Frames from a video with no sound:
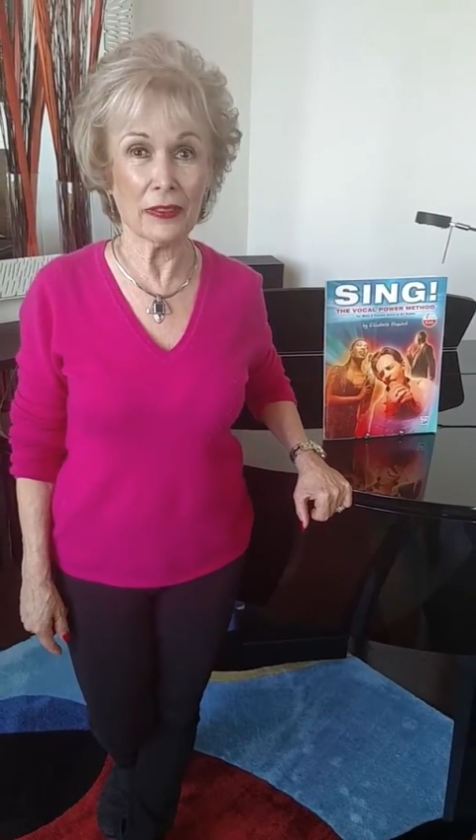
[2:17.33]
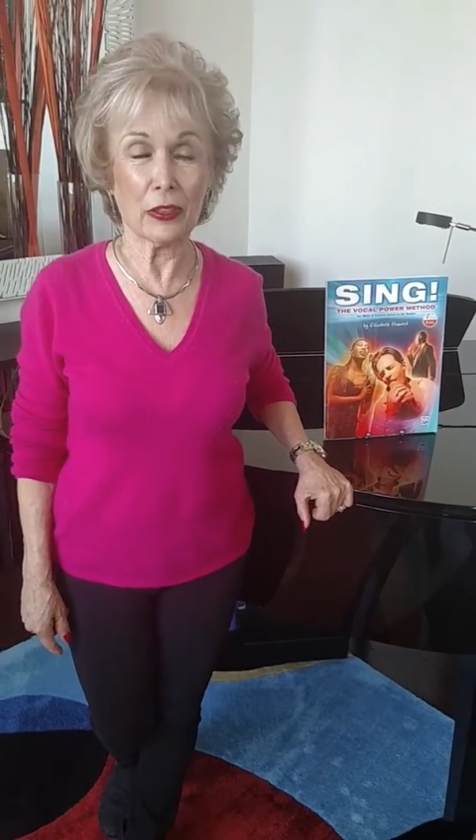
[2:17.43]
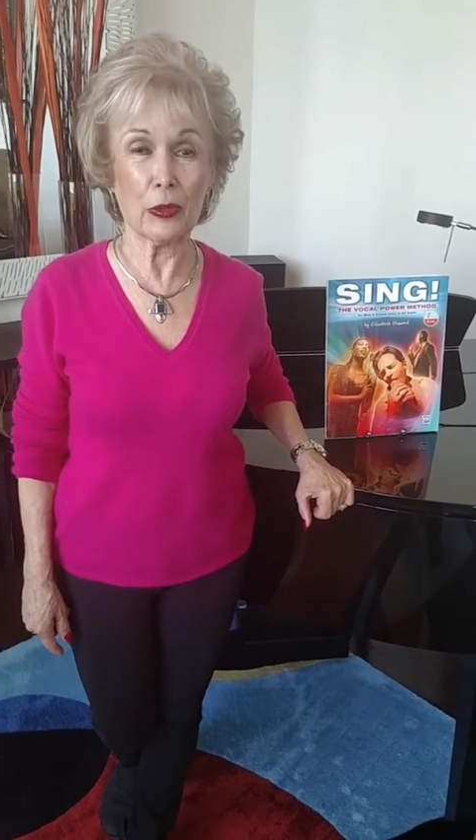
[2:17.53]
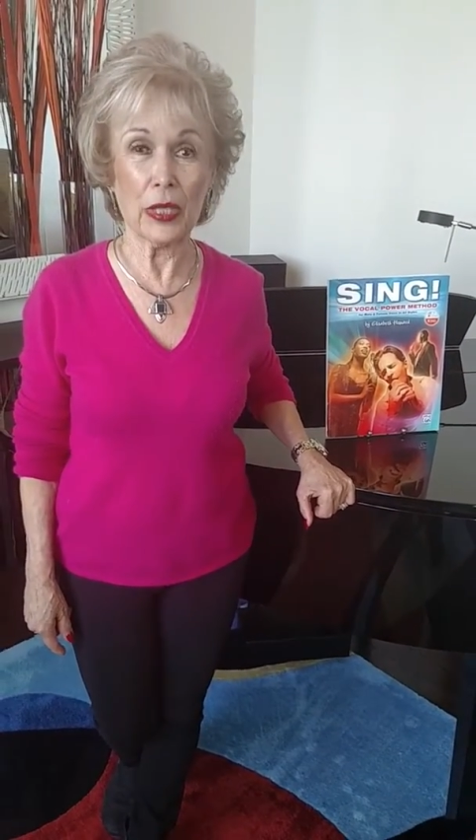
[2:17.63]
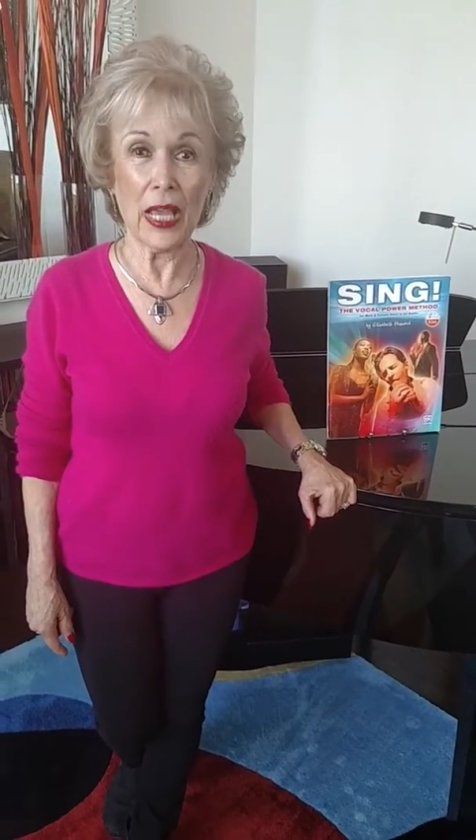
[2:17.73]

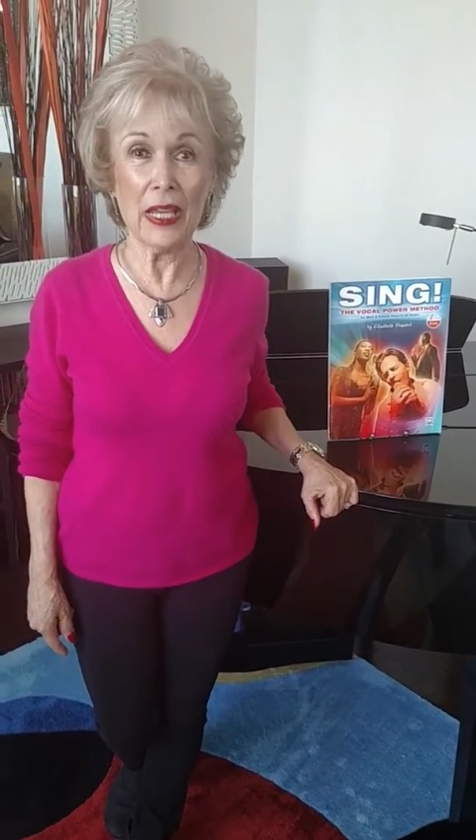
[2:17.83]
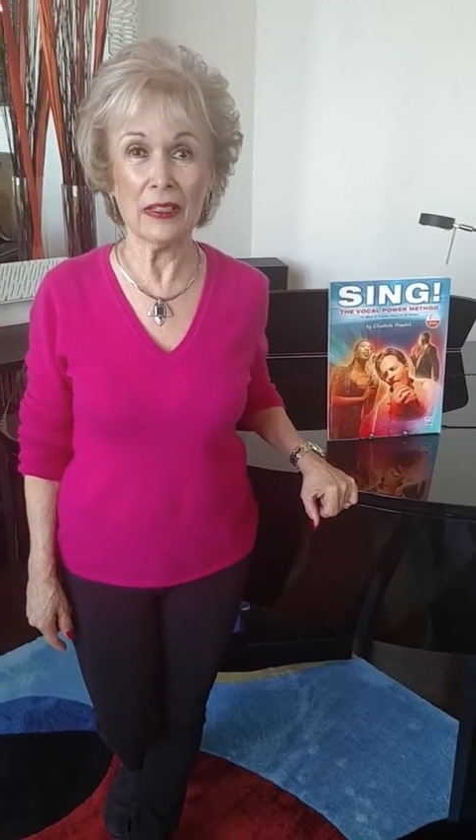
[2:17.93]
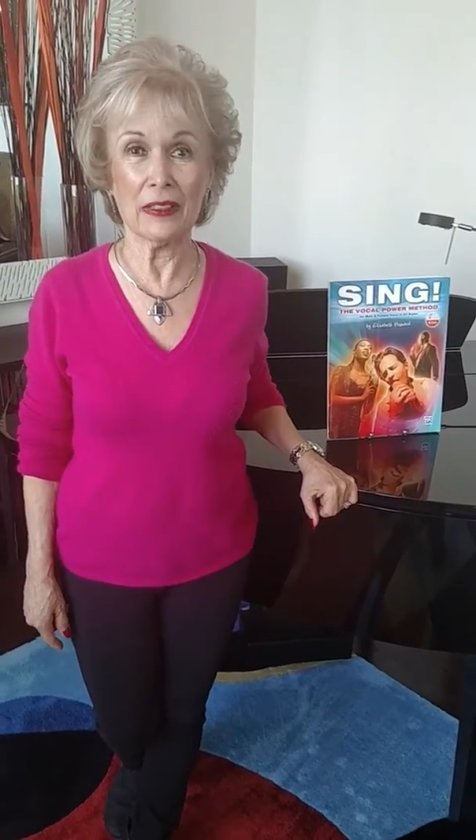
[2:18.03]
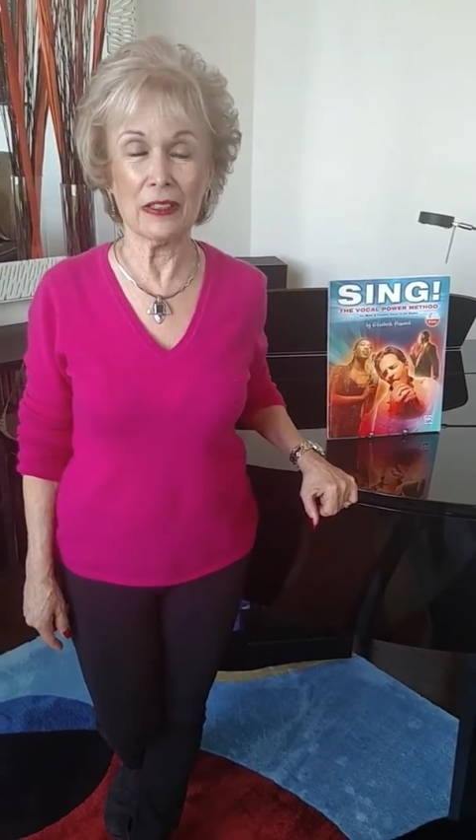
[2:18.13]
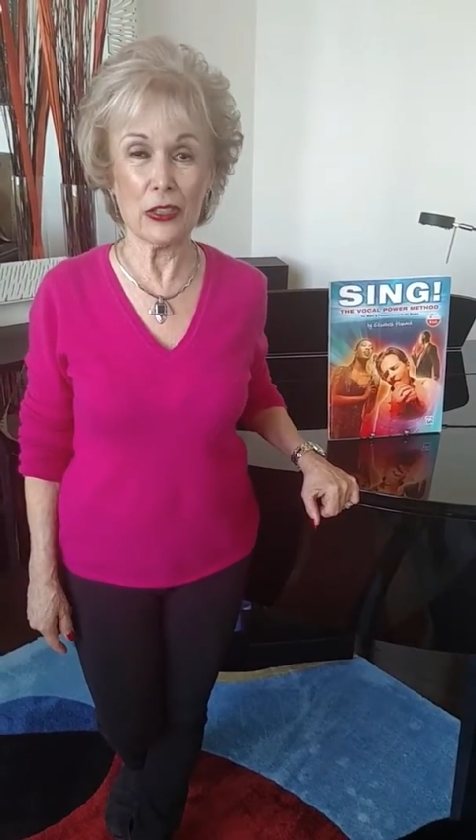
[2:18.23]

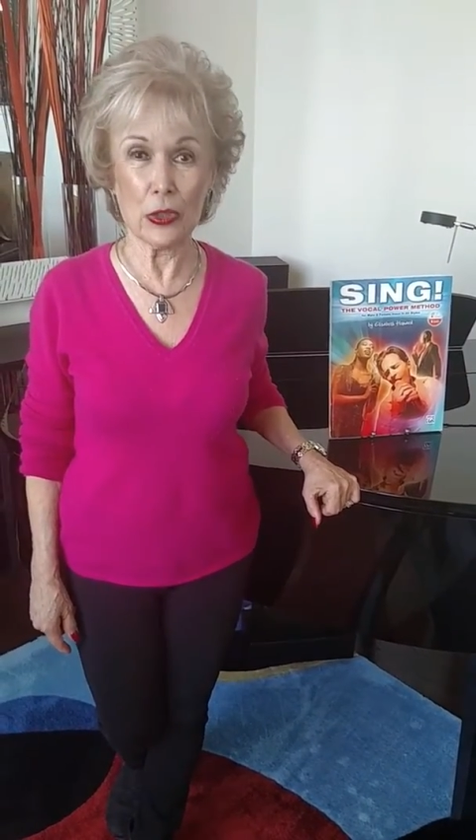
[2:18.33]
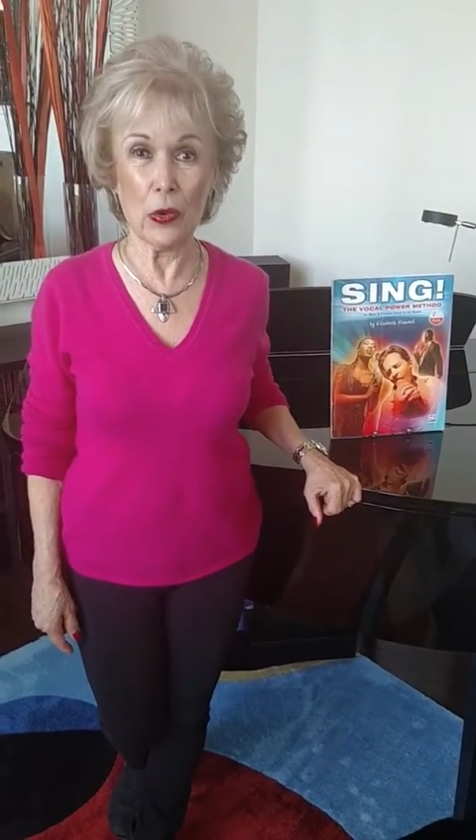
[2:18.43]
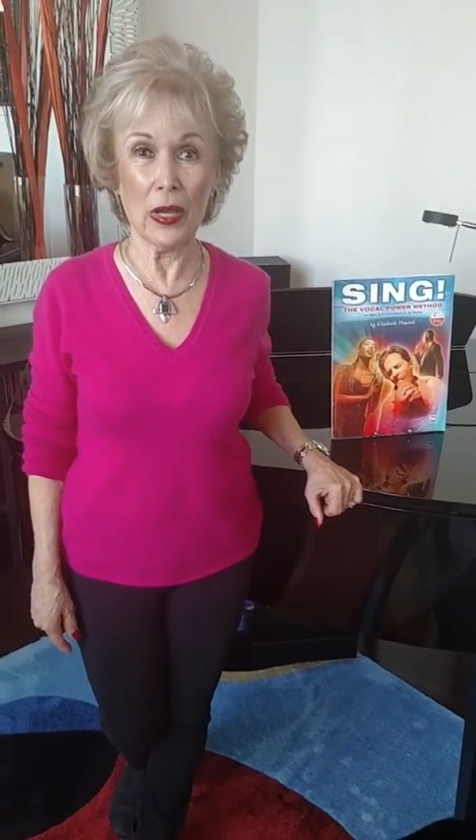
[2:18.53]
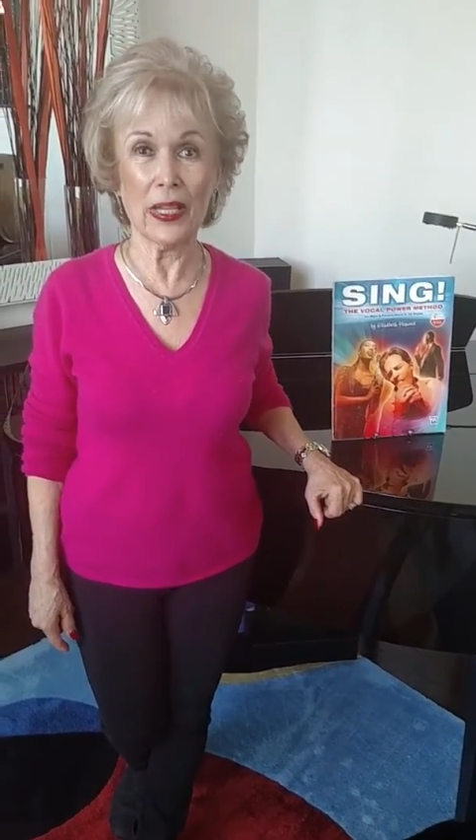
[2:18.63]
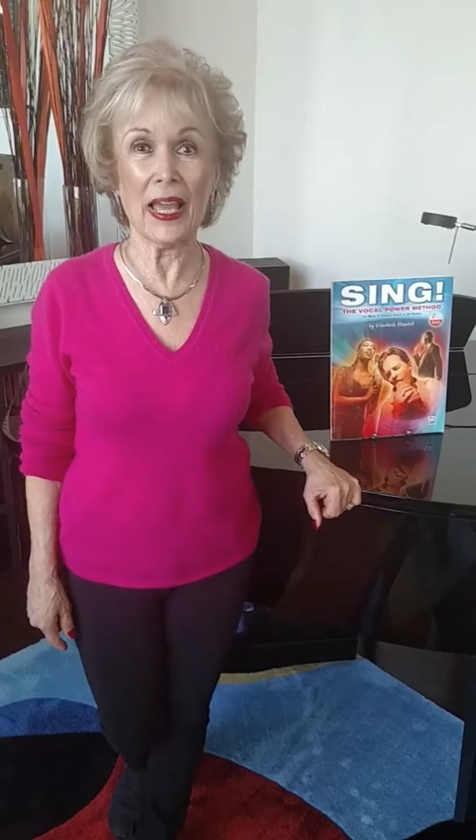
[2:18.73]
create, enjoy,